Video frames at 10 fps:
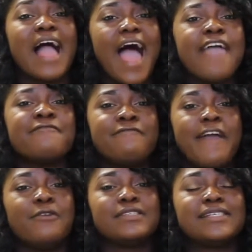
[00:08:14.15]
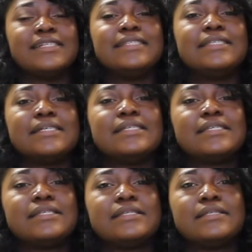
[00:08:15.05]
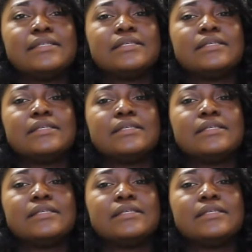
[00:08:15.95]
I felt this